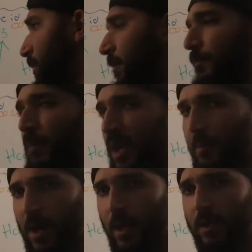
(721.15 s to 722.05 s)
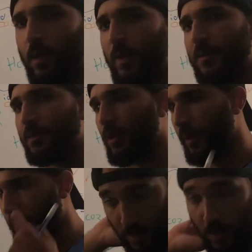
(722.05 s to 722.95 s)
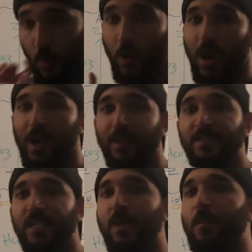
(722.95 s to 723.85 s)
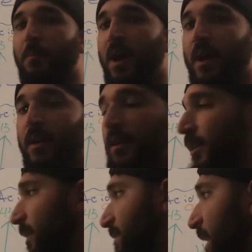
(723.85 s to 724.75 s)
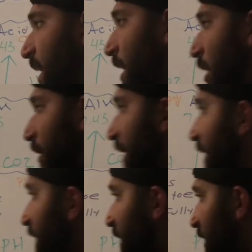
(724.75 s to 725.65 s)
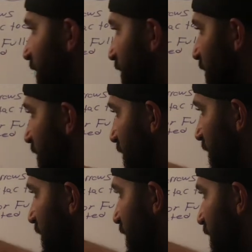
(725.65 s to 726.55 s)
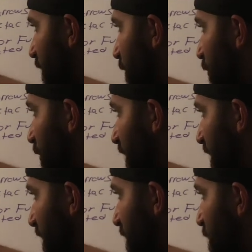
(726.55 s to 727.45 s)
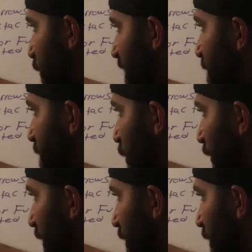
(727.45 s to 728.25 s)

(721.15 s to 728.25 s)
metabolic or respiratory? What I like to keep in mind is that our A is respiratory.